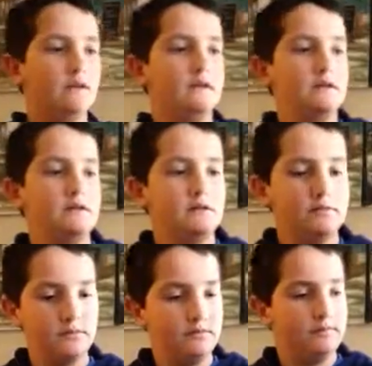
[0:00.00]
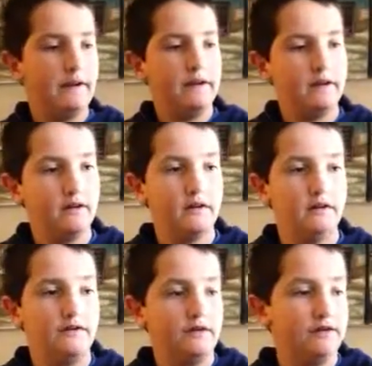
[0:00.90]
It's better
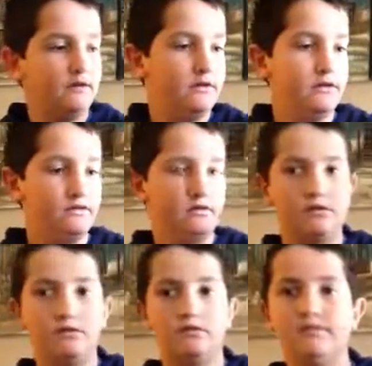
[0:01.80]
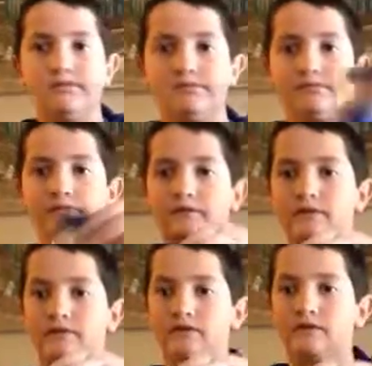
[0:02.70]
if you use
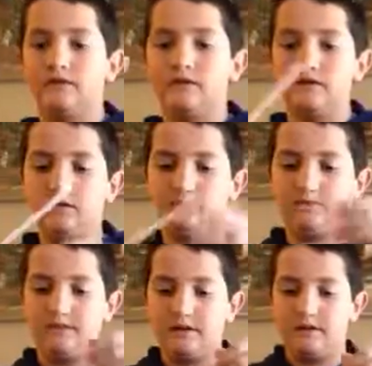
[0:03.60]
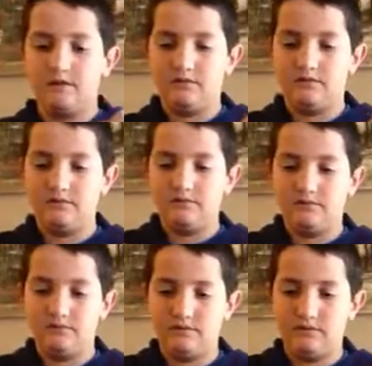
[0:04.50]
a little bigger one,
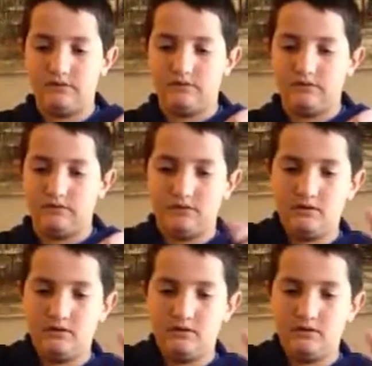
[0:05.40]
so